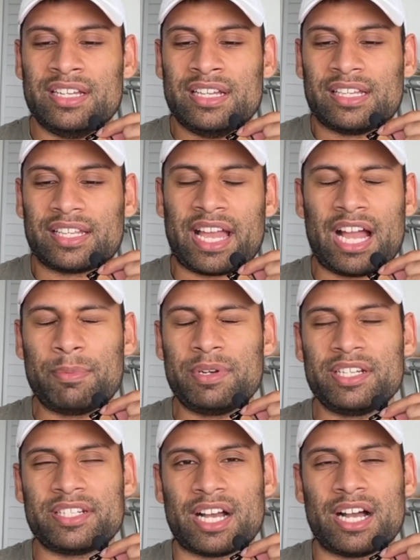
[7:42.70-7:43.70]
like, how
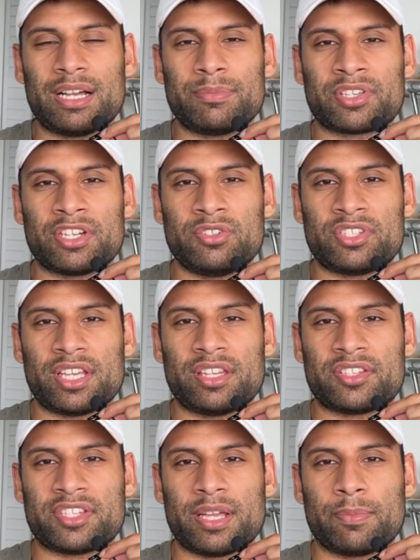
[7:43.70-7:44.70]
many times can you say the
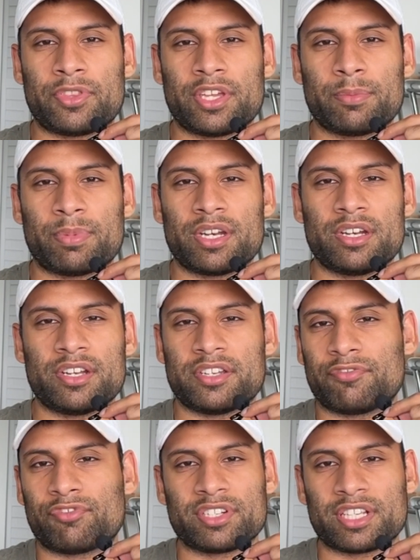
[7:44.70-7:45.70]
same thing but in a
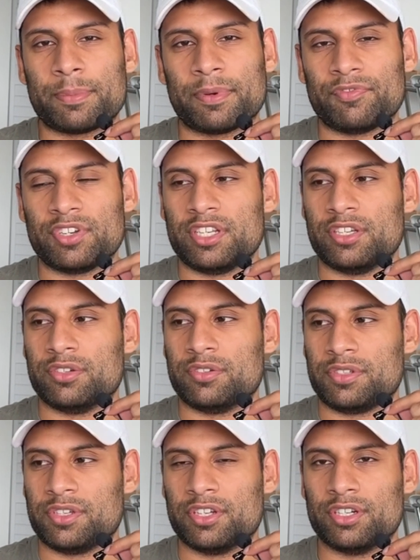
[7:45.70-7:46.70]
different type of video,
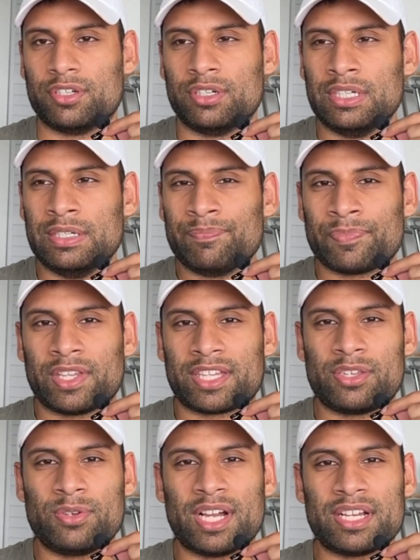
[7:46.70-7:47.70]
you know? Like,
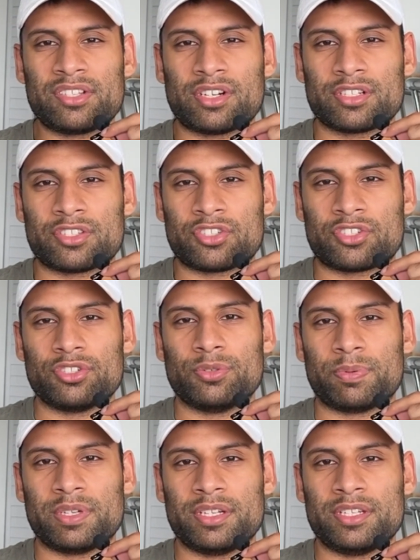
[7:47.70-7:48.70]
you guys aren't
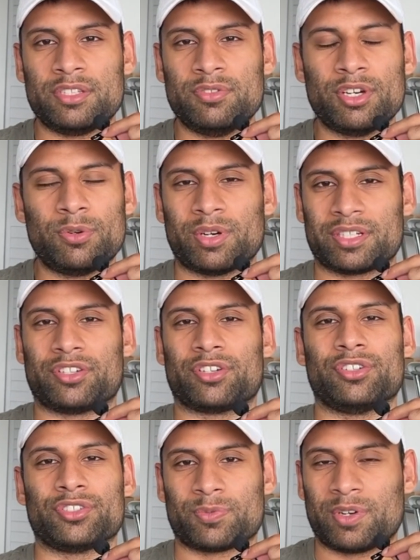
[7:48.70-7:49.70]
stupid. You know what
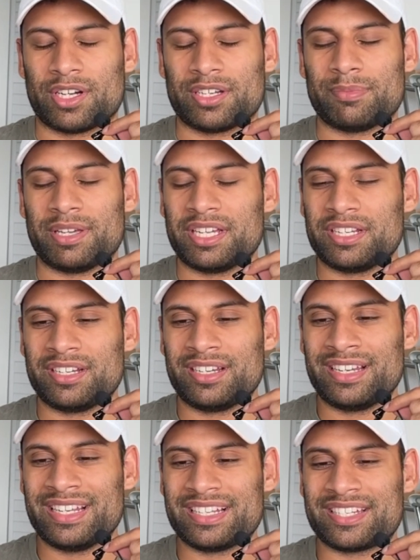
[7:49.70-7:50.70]
girls want,
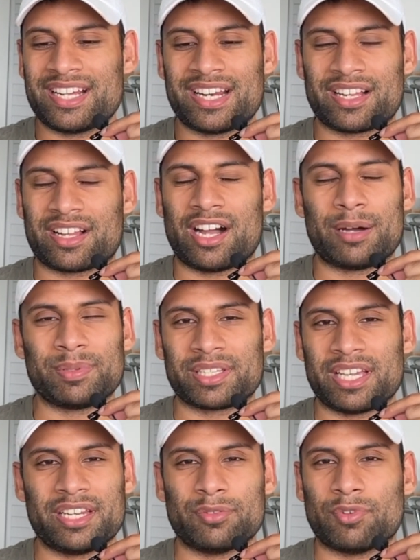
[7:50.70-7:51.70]
man. It's not a
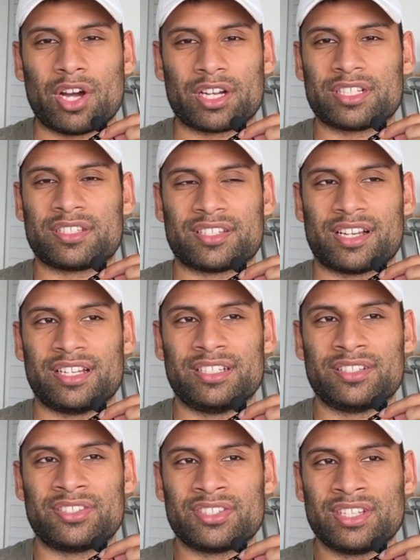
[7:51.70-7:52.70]
complicated rocket
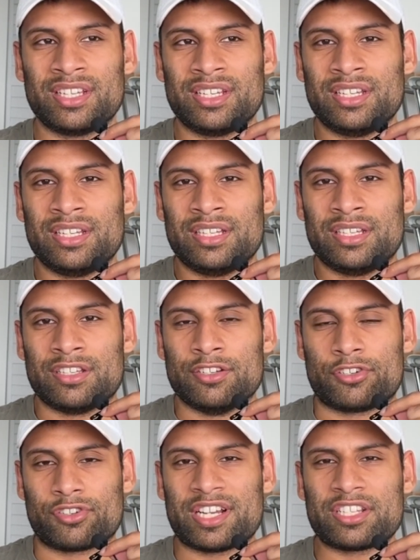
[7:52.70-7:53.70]
science.
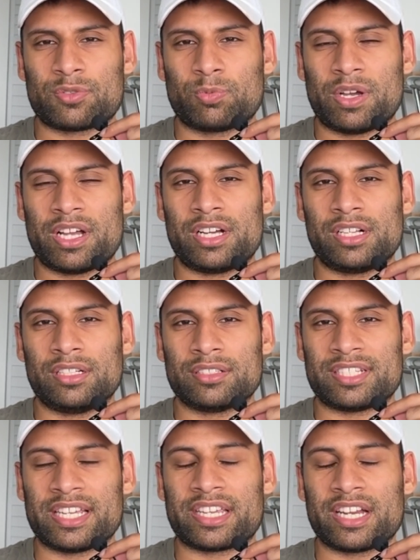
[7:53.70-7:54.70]
Dress well,
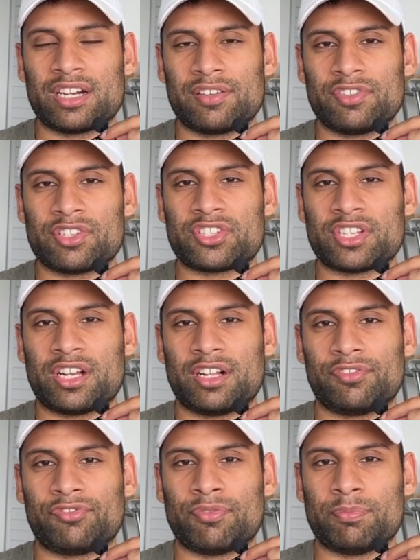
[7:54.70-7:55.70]
take care of
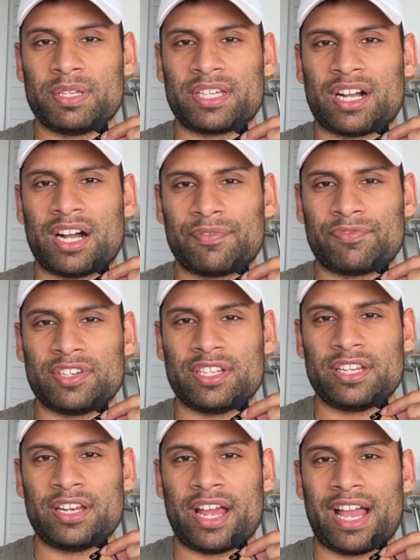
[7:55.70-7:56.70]
yourself, be
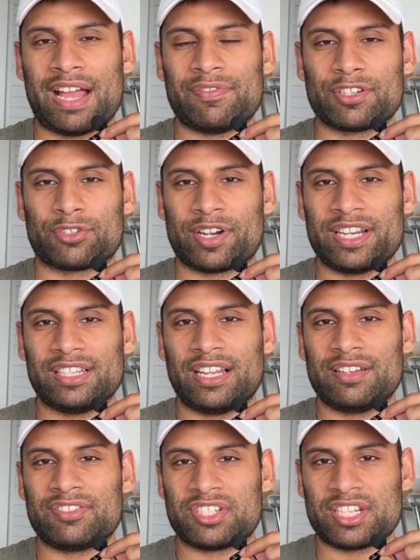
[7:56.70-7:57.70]
confident, have a great
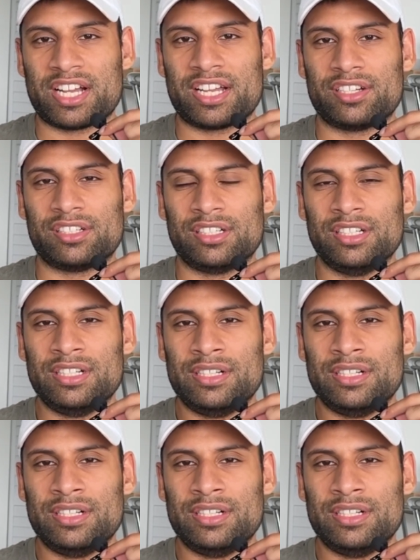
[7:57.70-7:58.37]
lifestyle,